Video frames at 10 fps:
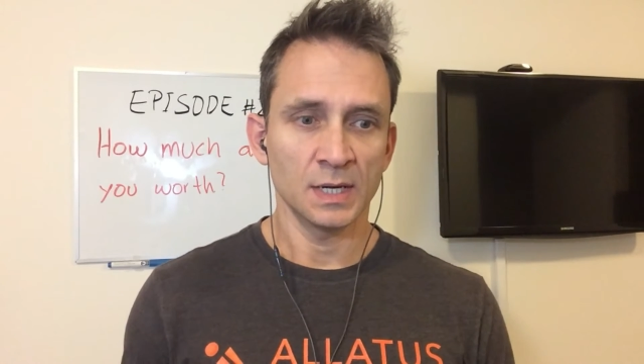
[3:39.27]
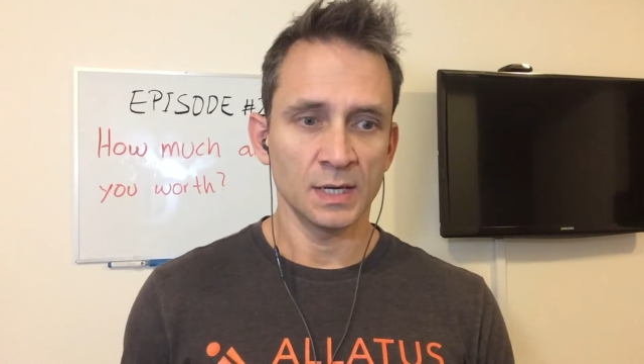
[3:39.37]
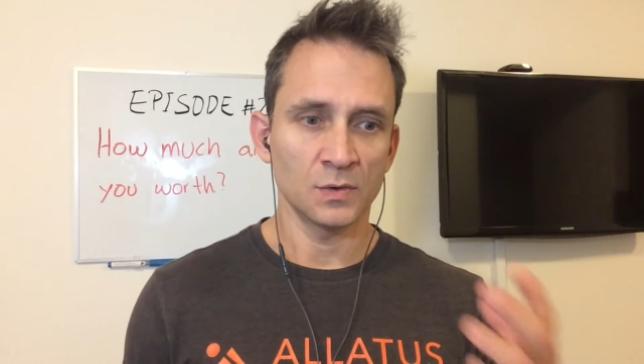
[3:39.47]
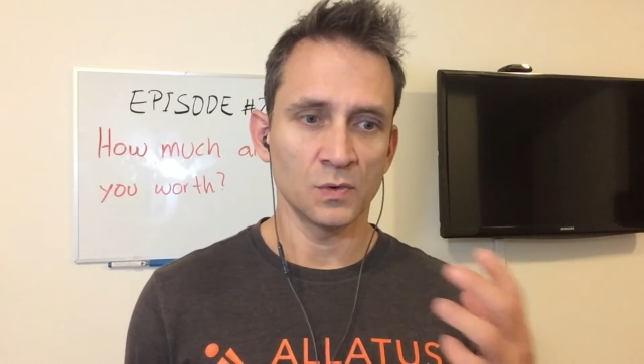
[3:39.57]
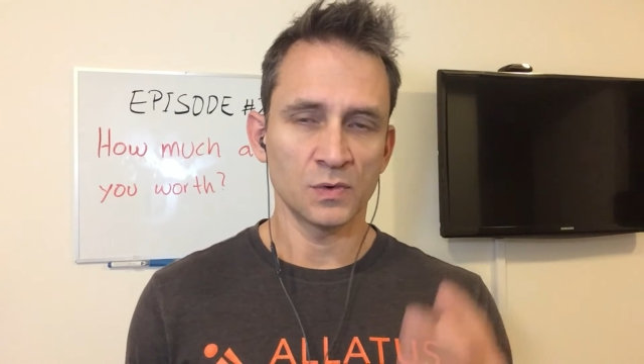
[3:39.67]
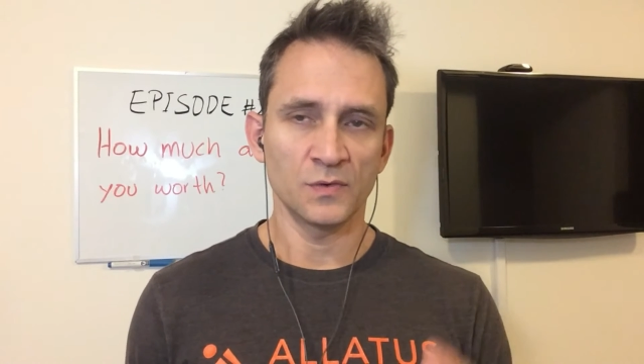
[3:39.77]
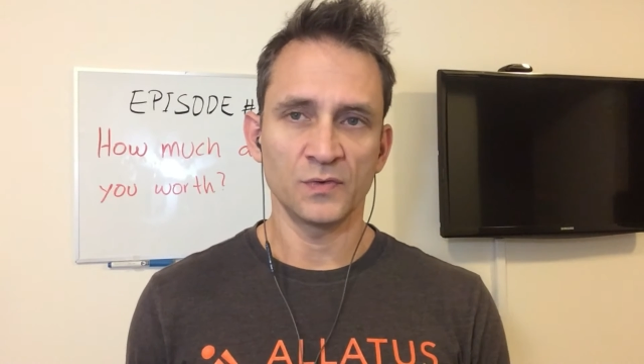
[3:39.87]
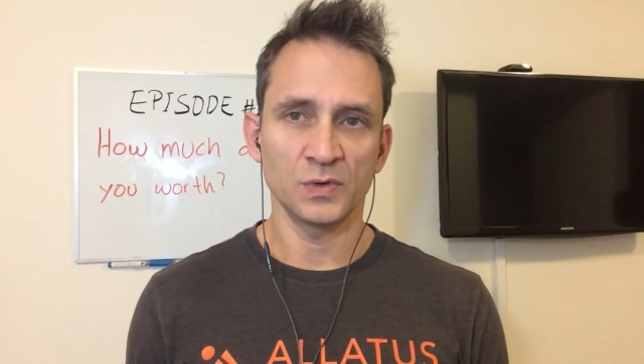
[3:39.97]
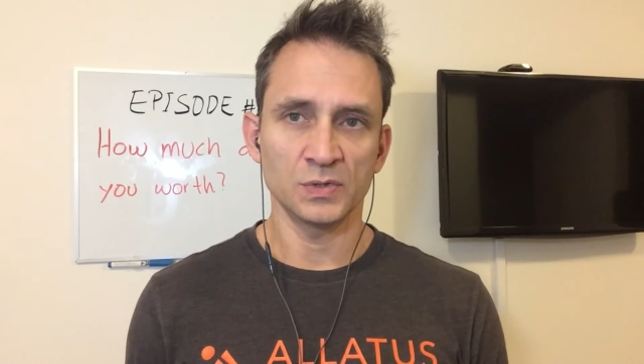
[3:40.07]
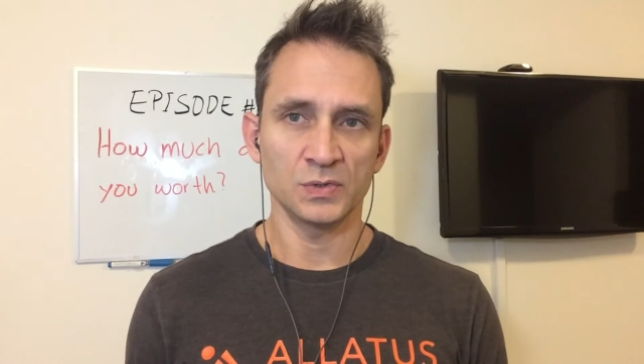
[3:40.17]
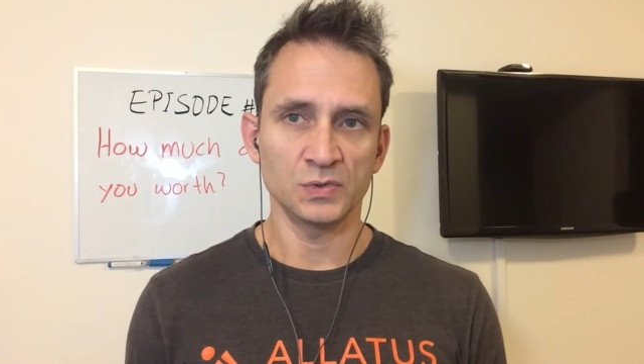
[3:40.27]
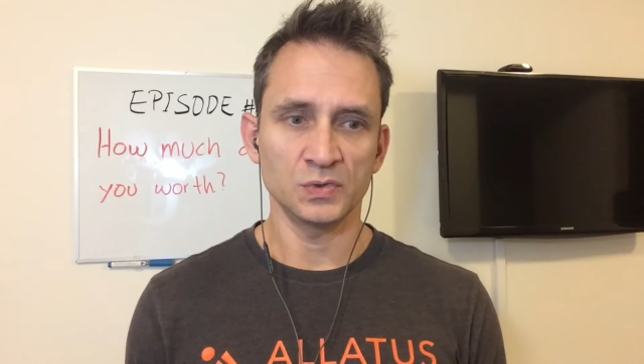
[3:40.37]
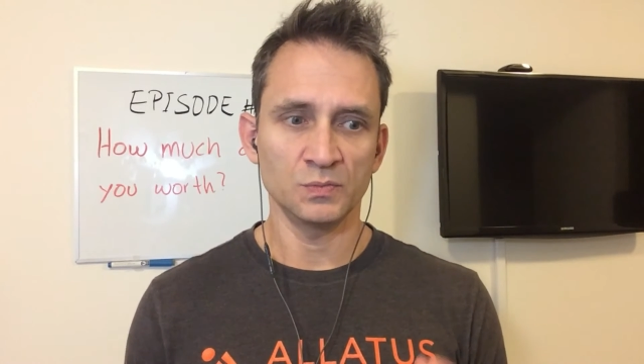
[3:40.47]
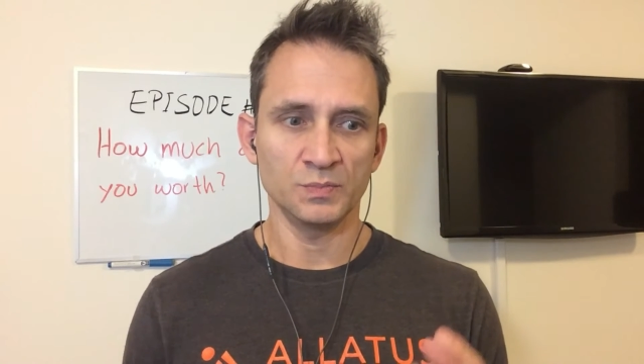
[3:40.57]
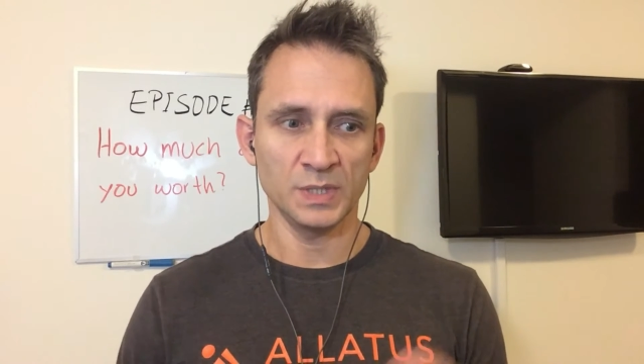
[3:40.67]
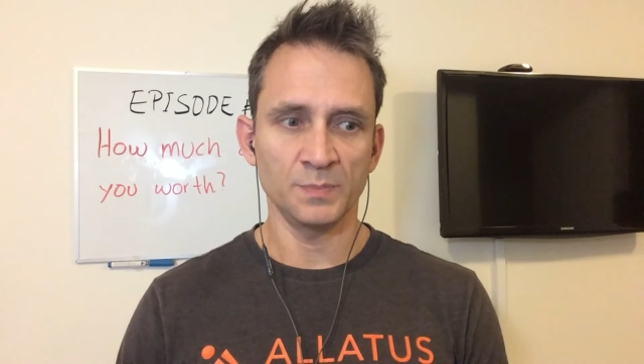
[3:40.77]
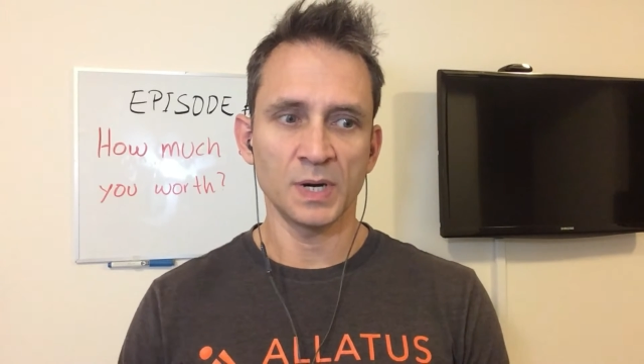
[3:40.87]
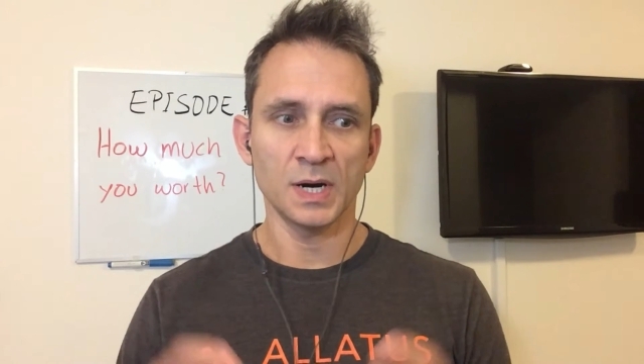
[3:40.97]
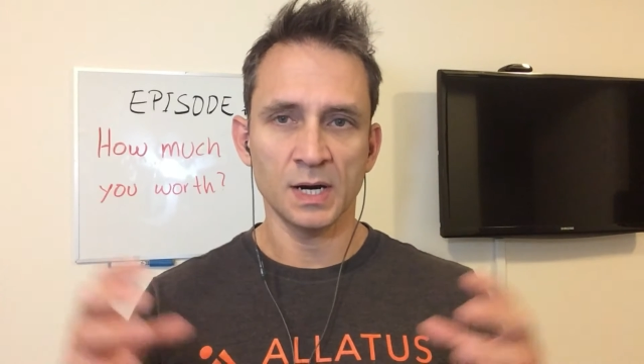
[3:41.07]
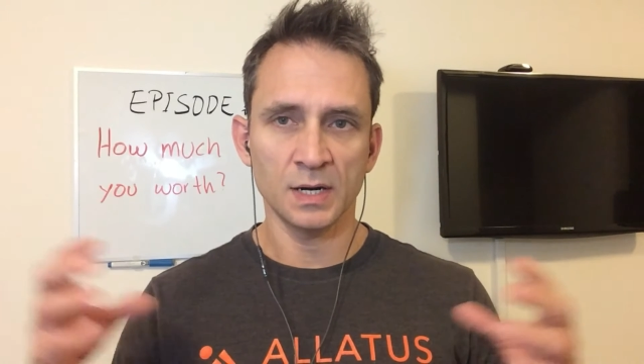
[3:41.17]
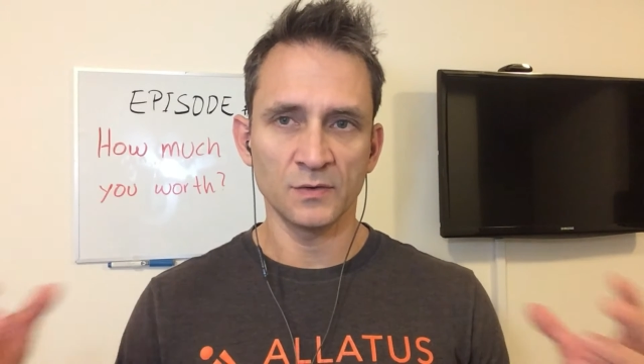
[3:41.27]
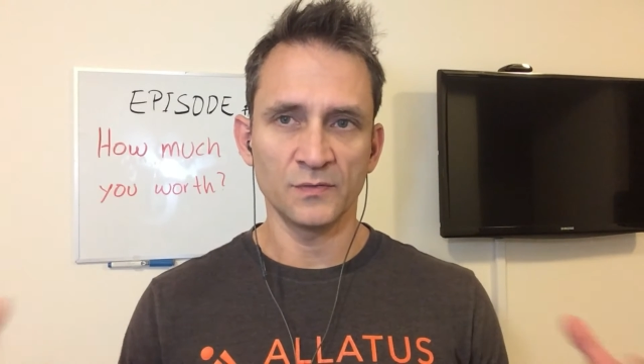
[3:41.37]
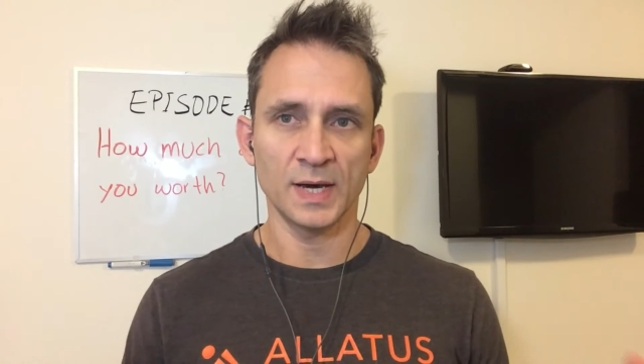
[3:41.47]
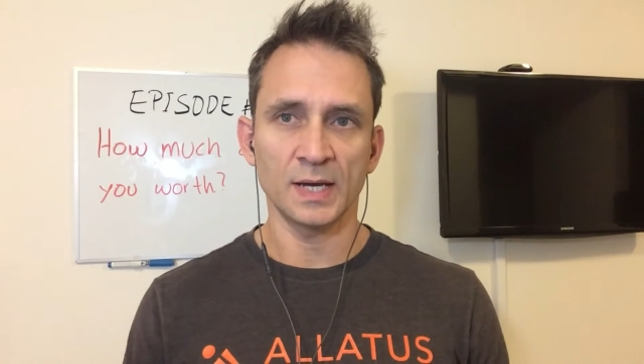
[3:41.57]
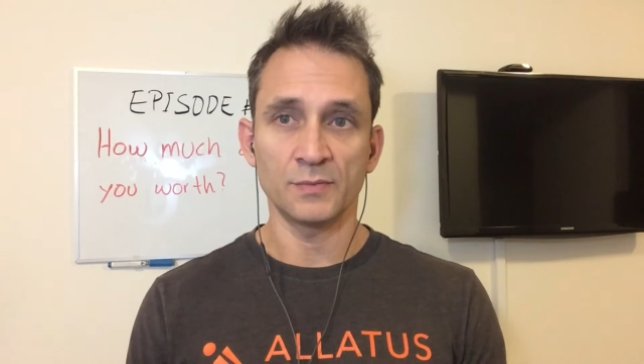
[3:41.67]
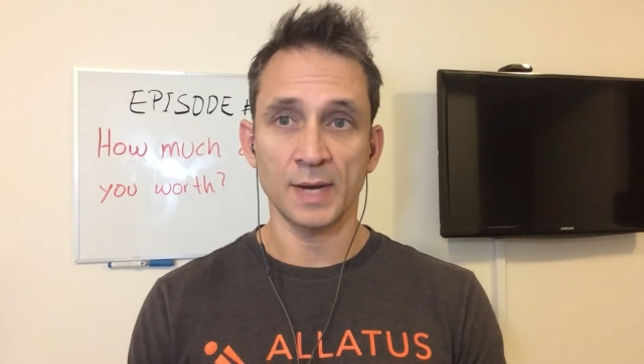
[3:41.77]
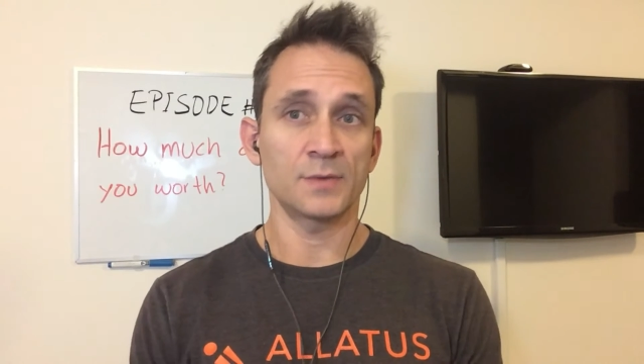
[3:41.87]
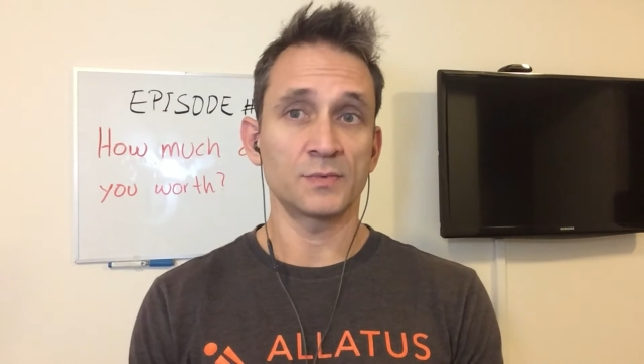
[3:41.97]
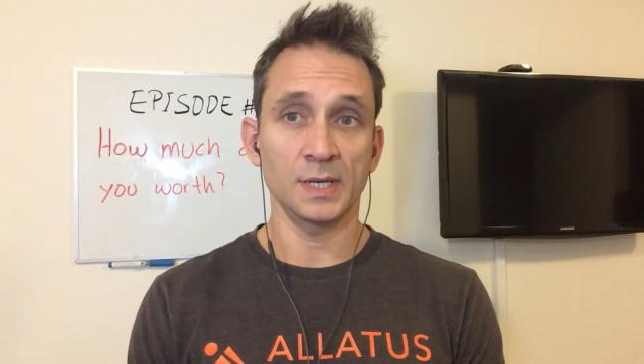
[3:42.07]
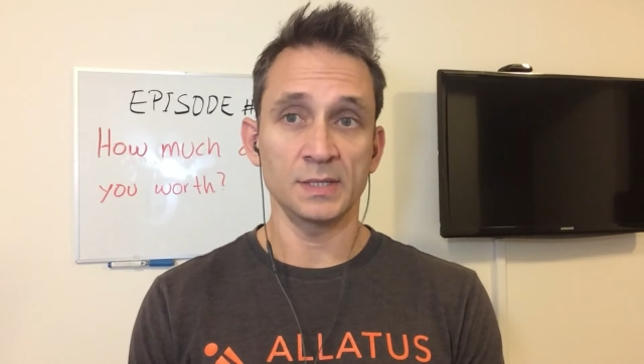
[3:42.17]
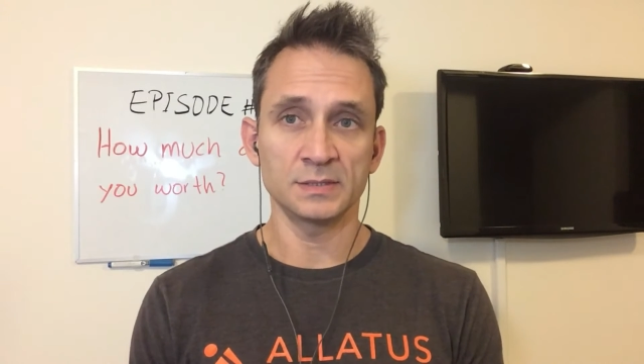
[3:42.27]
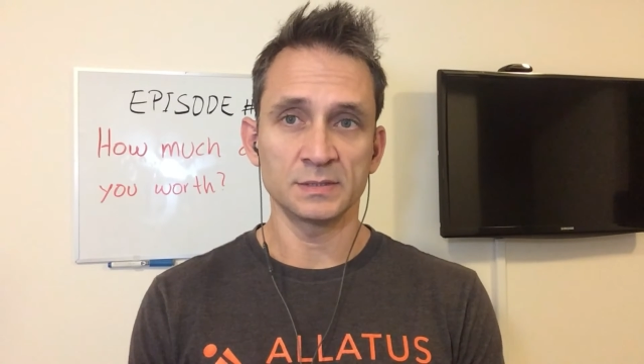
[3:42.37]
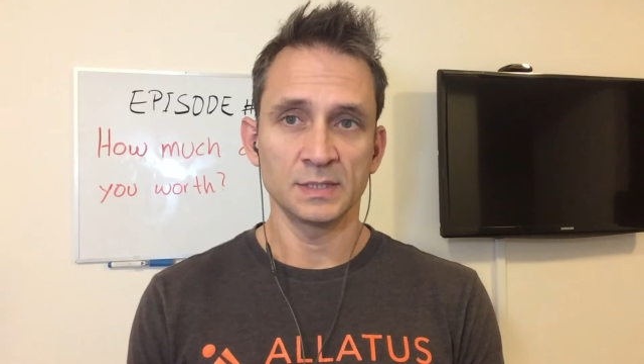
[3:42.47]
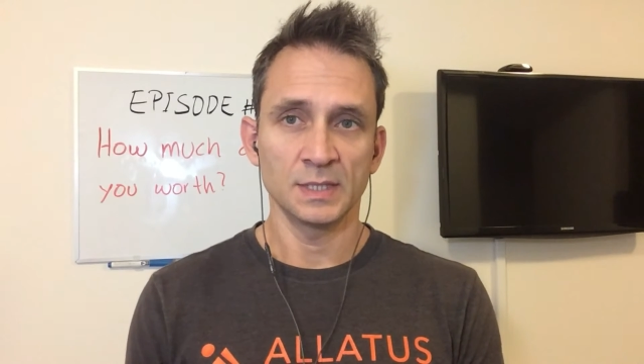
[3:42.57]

in order for you to be part of that rat race,